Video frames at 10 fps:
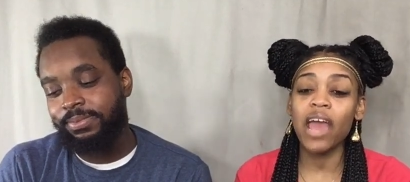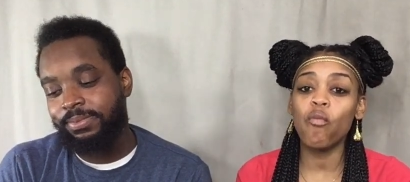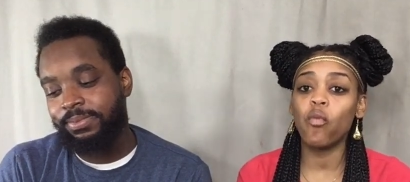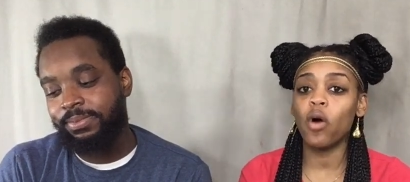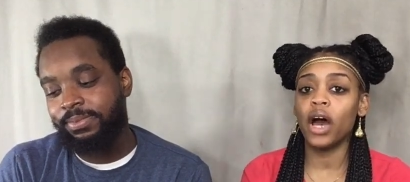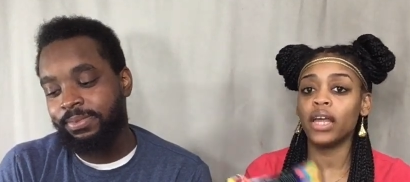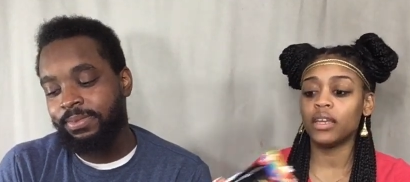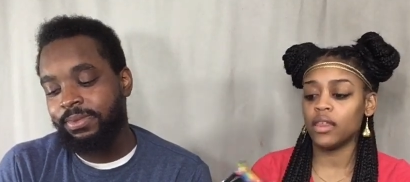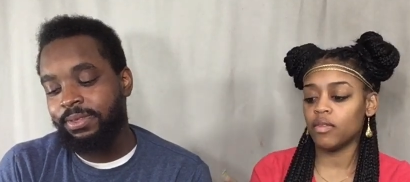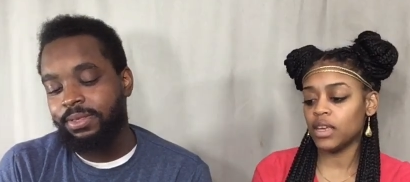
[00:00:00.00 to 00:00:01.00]
Speaker 1: a one.
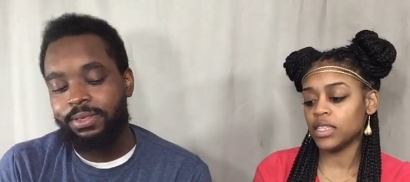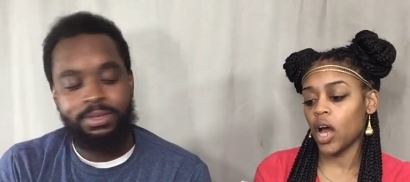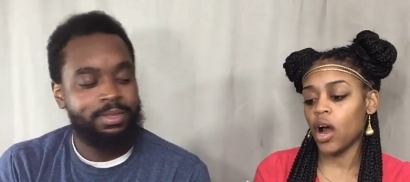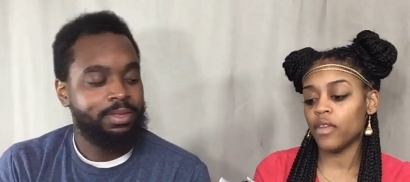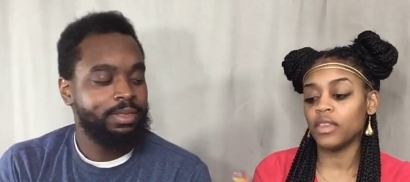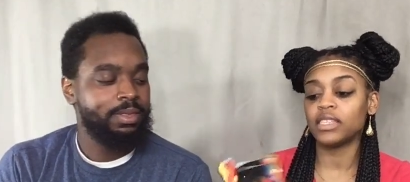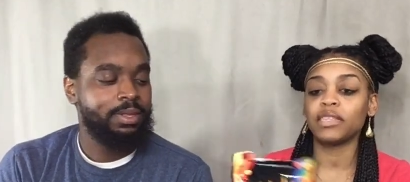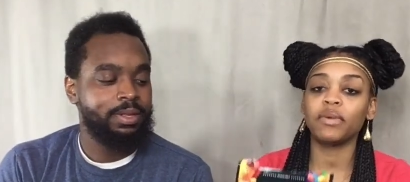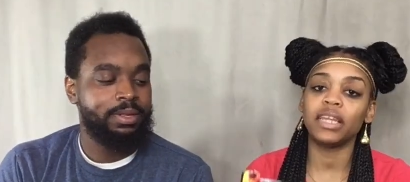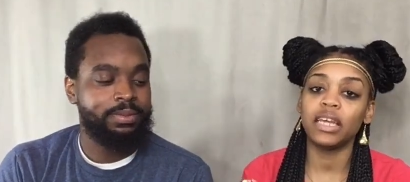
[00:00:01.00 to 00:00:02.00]
These are the
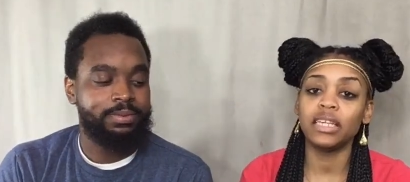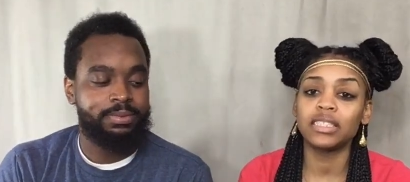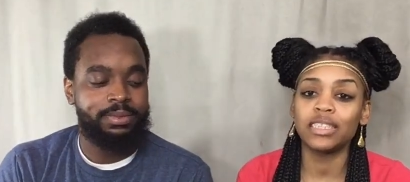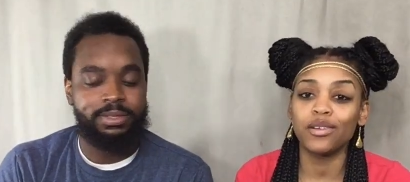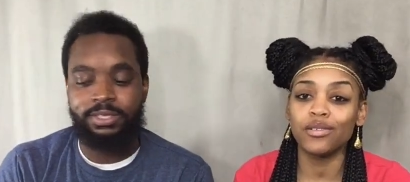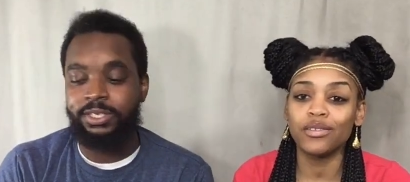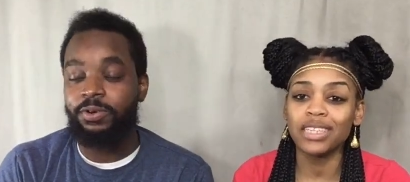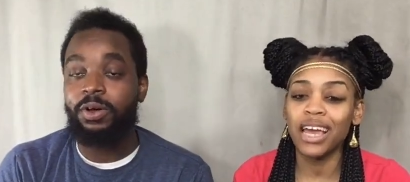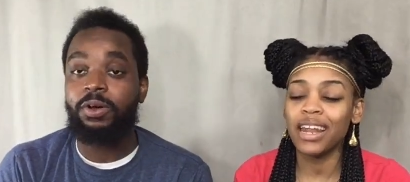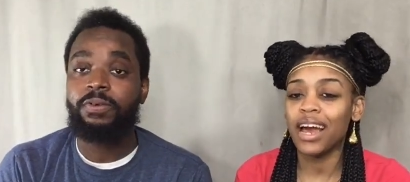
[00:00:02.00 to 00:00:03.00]
sweet heat Skittles,
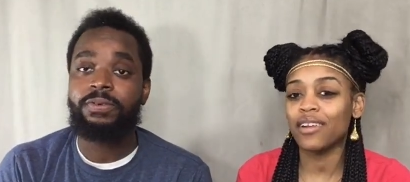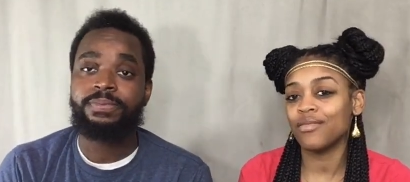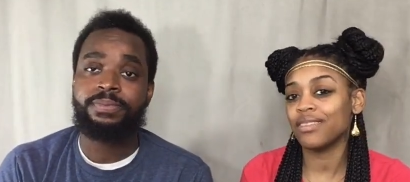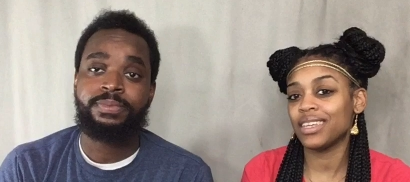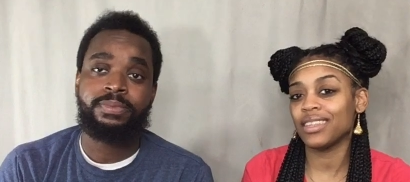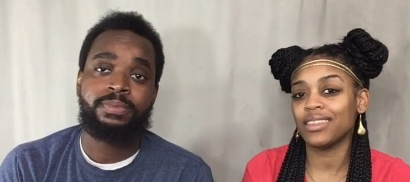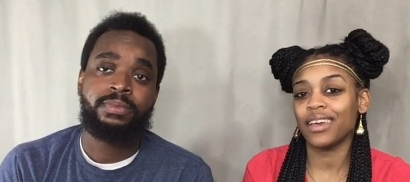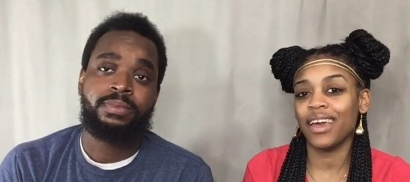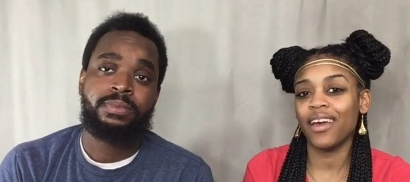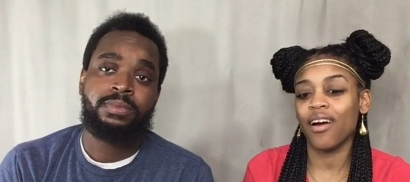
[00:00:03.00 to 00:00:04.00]
zero. and I don't think that
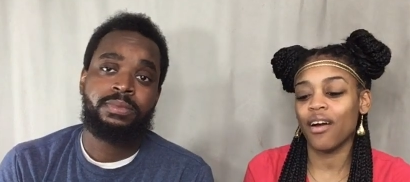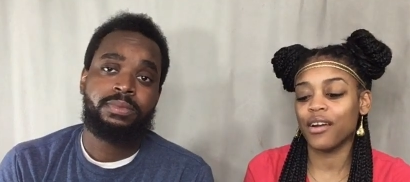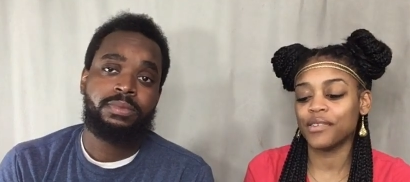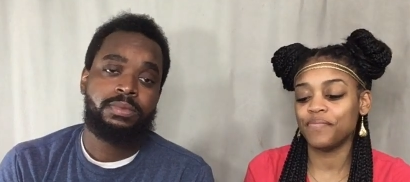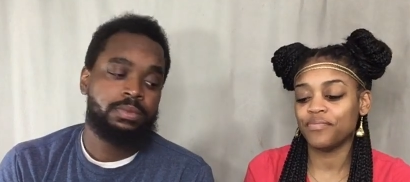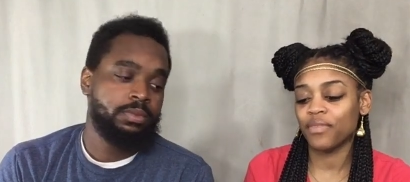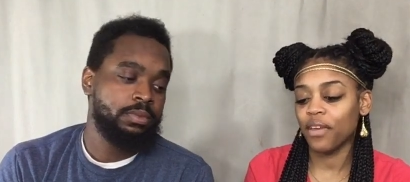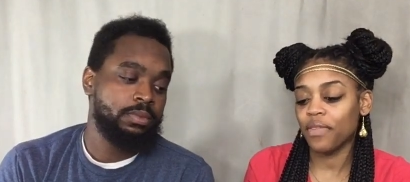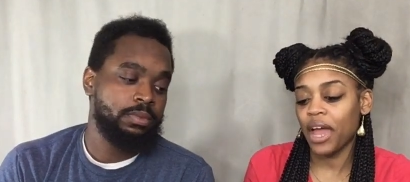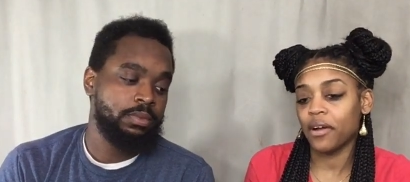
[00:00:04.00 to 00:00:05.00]
they are
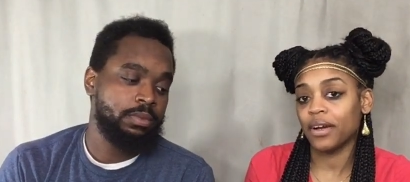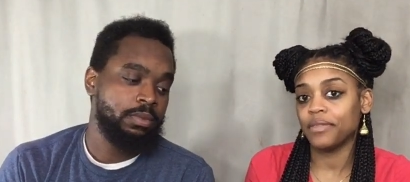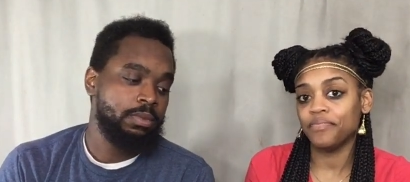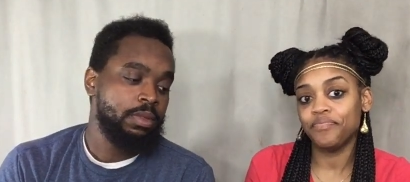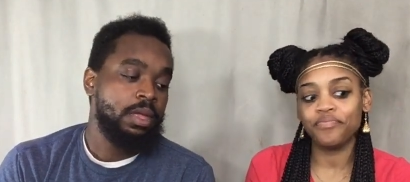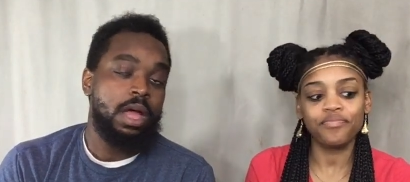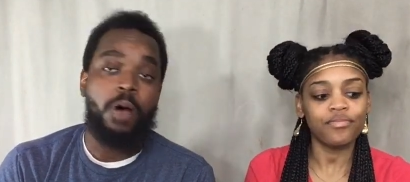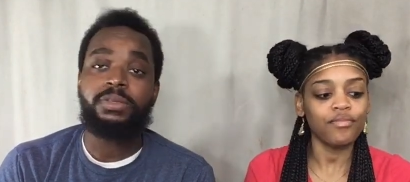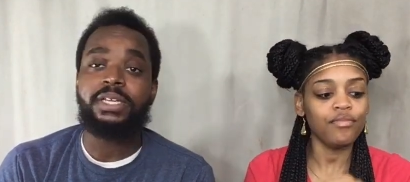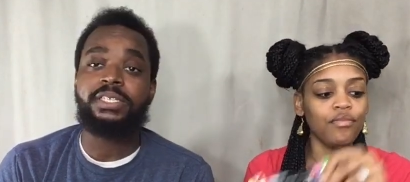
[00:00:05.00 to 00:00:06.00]
that great.
Speaker 2: I
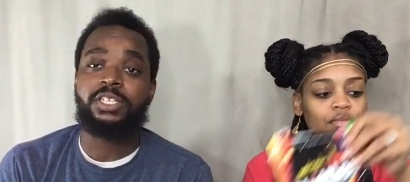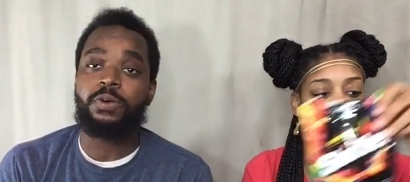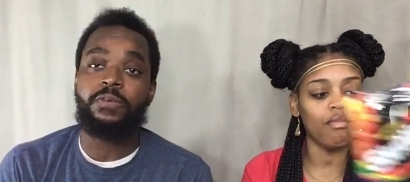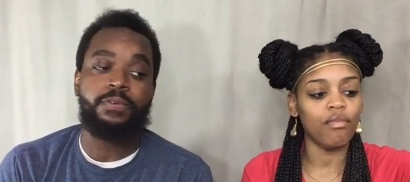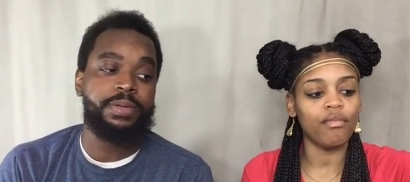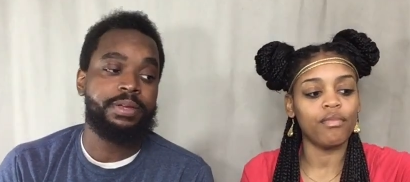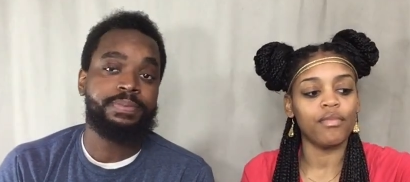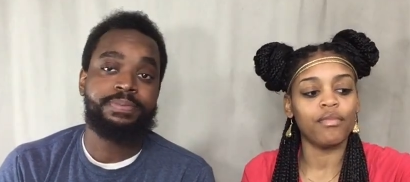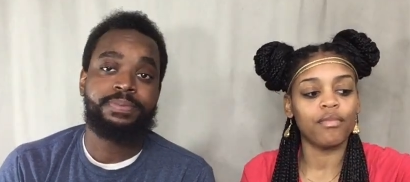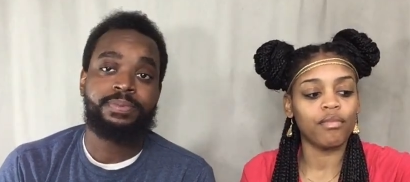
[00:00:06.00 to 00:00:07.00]
would say zero for me.
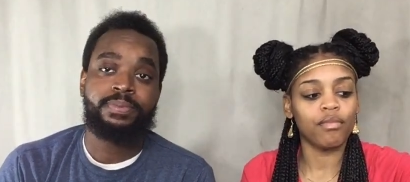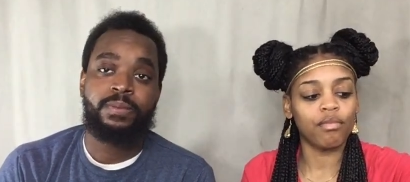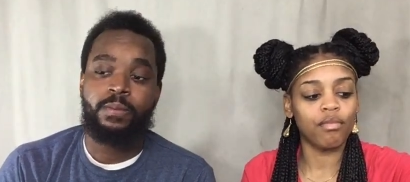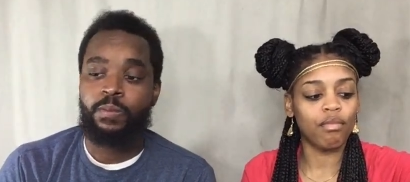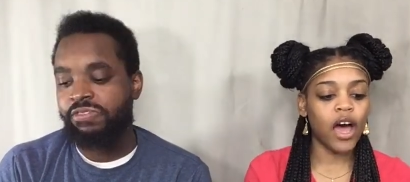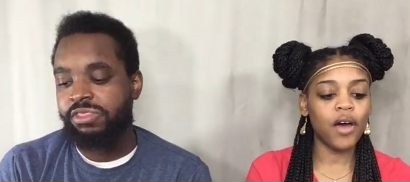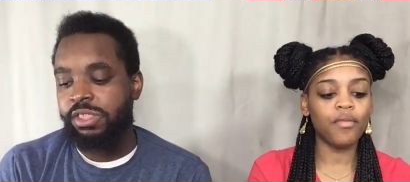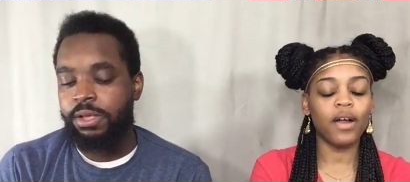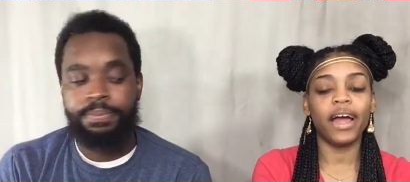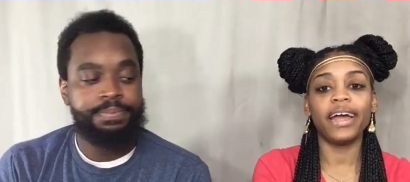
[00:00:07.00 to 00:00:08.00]
Speaker 1: All
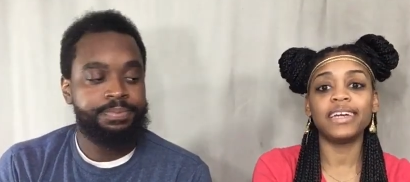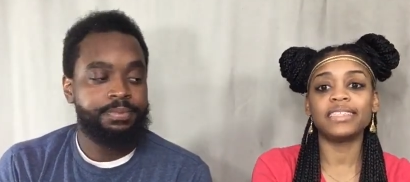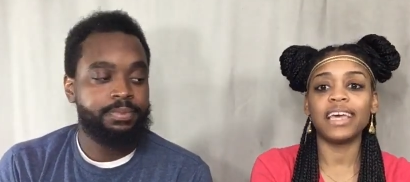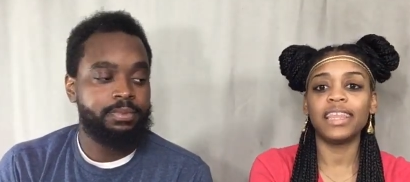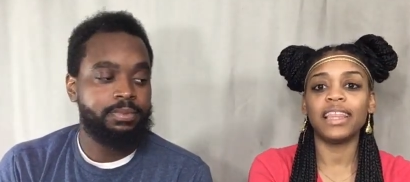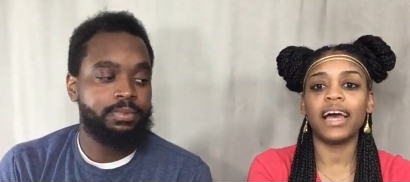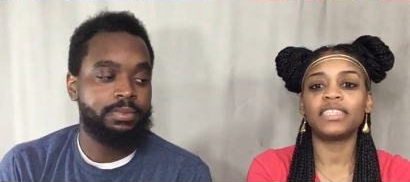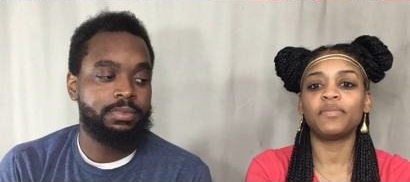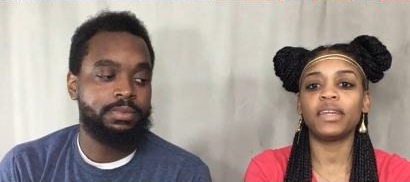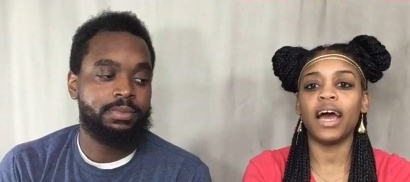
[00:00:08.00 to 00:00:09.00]
right, and
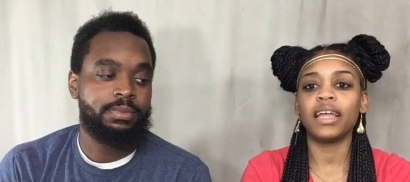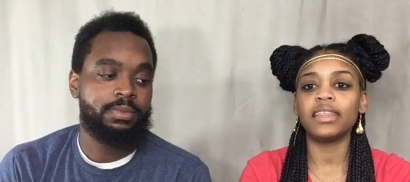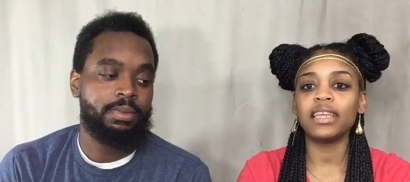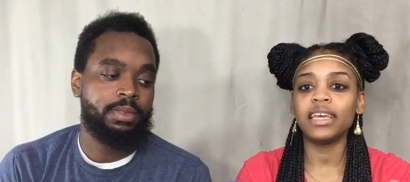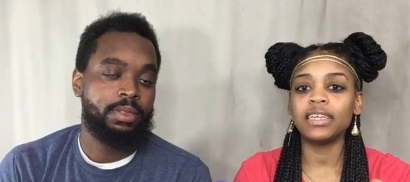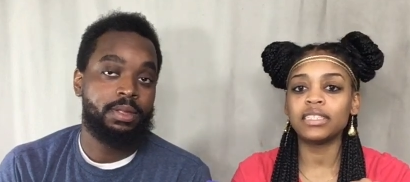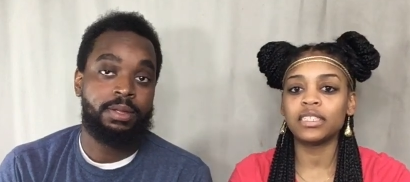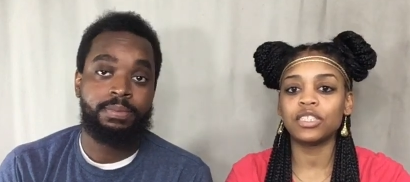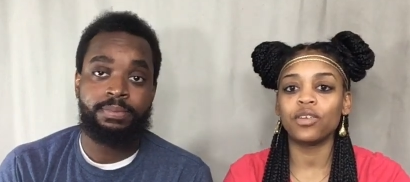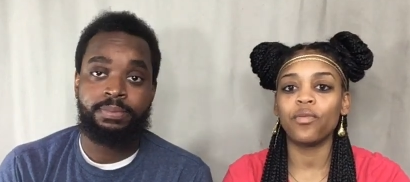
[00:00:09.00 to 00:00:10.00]
last but not
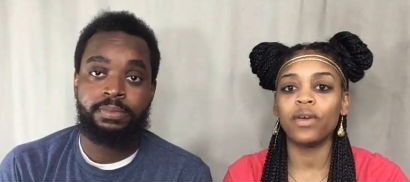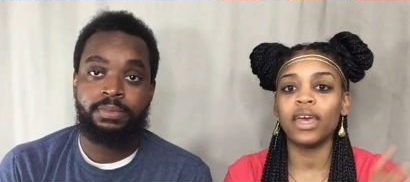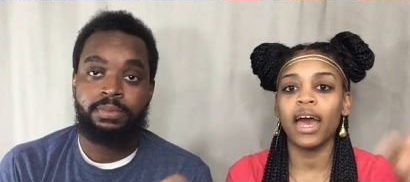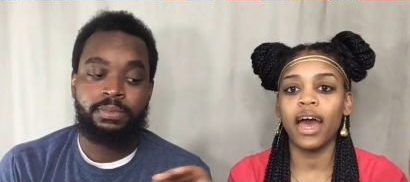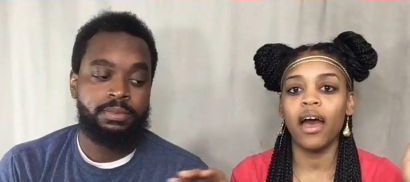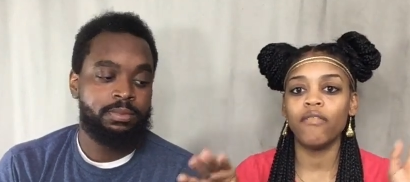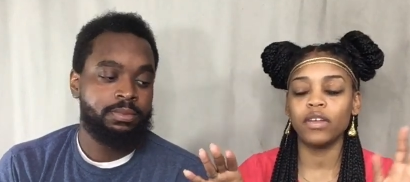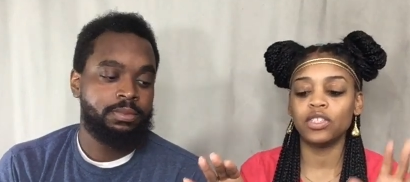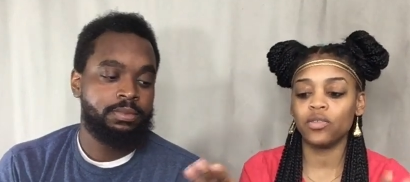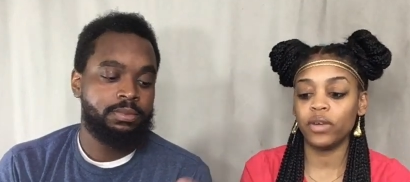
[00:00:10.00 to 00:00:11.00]
least, we have
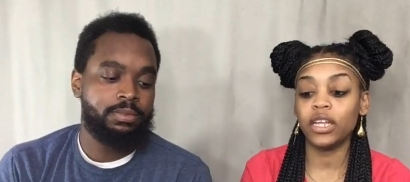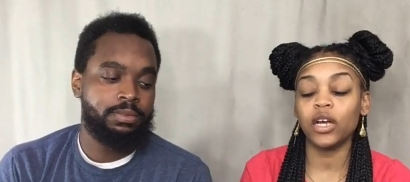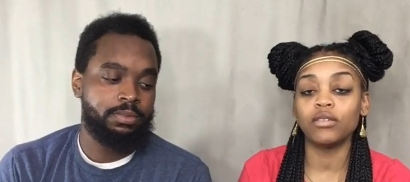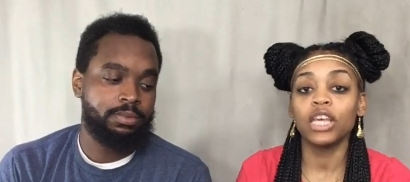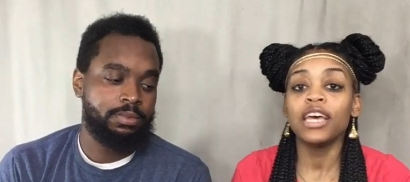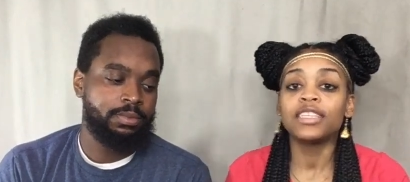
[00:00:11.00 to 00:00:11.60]
Doritos.